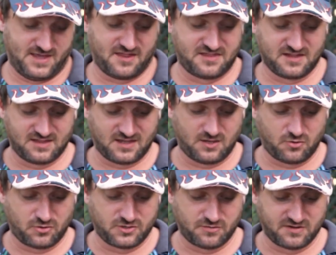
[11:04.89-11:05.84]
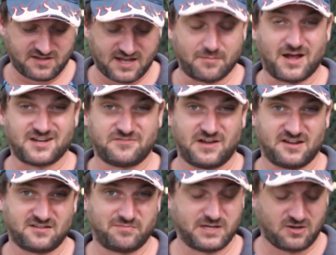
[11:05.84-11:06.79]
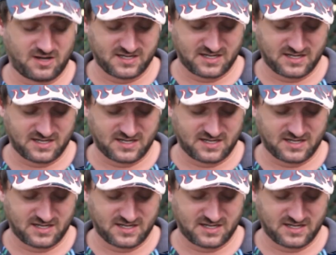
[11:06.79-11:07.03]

other thing that you could do is get a much faster PID,